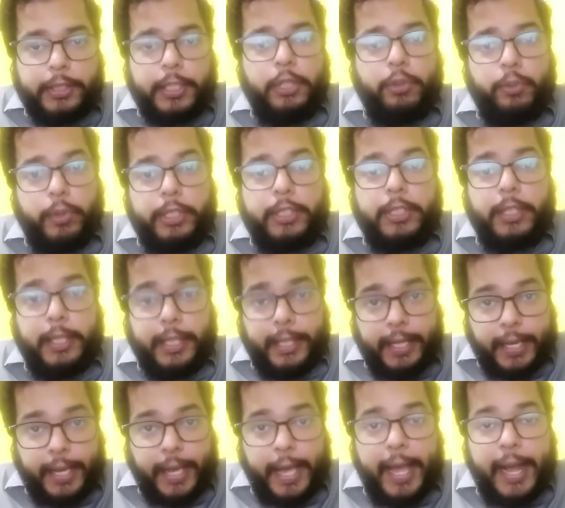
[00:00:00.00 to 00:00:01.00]
in which
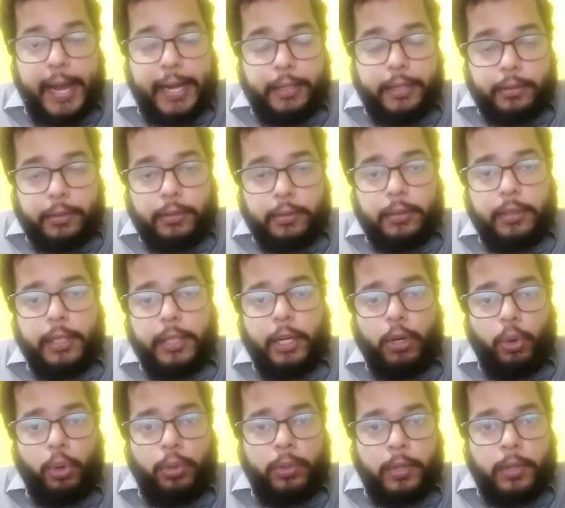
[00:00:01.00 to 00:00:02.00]
they had
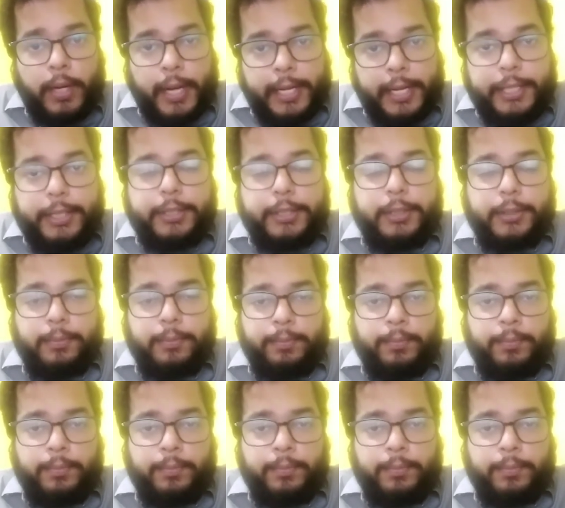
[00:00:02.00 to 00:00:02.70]
their own rights.